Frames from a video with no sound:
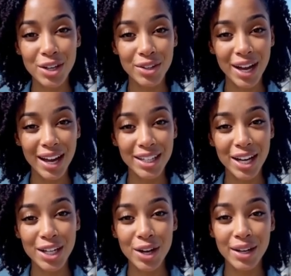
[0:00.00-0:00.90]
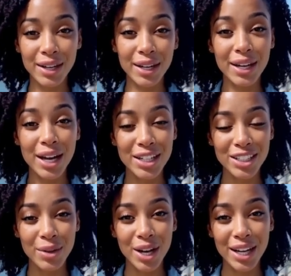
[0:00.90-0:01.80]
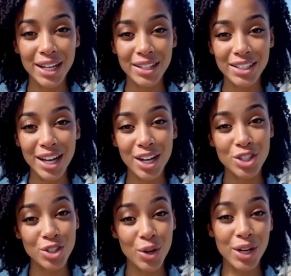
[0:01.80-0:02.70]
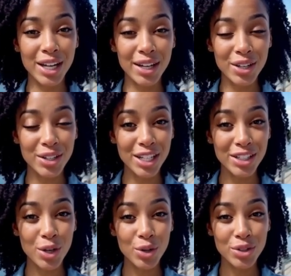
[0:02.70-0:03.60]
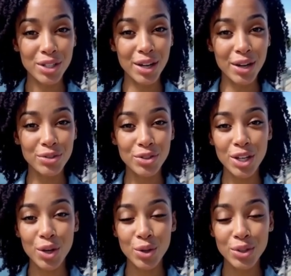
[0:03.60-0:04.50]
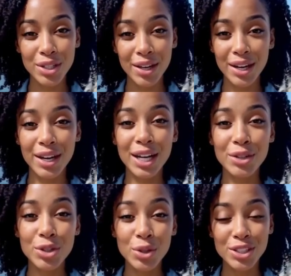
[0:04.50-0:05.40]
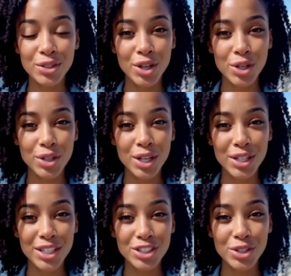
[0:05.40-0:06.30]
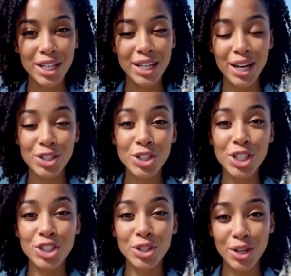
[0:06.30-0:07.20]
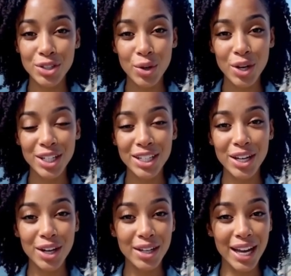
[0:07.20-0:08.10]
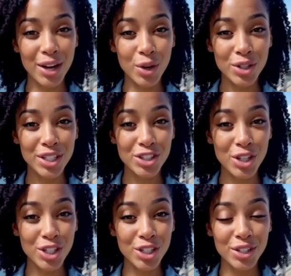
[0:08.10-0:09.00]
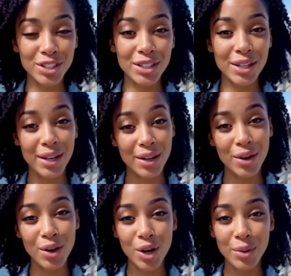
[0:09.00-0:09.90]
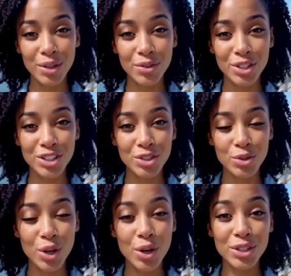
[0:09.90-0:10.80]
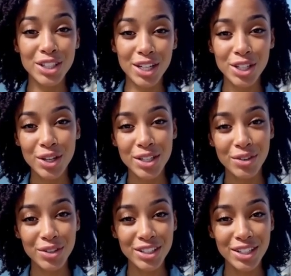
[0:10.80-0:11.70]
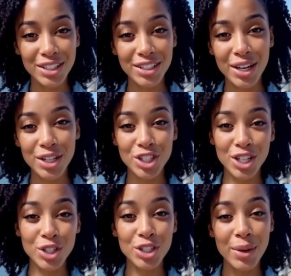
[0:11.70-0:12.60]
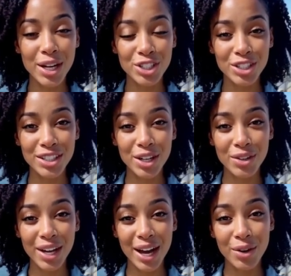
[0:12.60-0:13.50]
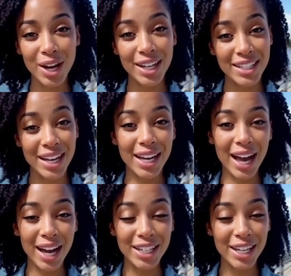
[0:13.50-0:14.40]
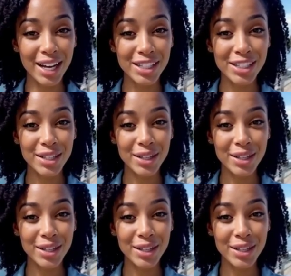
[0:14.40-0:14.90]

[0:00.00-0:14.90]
of land tenure. Customary, statutory, leasehold, freehold. Influence of colonial history and traditional authorities on landholding structures. Urban versus rural tenure differences, gender dimensions of land rights and access.